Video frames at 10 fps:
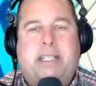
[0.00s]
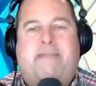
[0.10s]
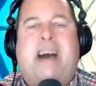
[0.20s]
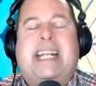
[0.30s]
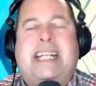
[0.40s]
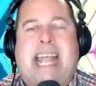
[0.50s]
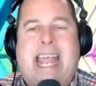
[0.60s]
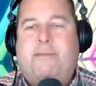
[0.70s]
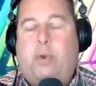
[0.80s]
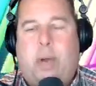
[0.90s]
Find it
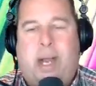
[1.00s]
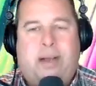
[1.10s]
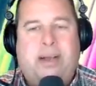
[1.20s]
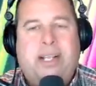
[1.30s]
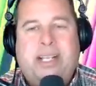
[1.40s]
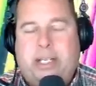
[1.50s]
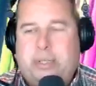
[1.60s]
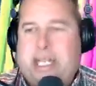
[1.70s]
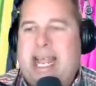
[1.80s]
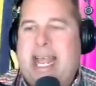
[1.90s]
everywhere
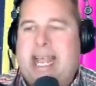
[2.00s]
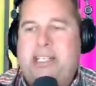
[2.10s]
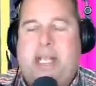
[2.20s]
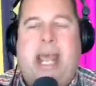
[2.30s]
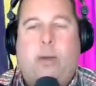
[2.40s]
using the hashtag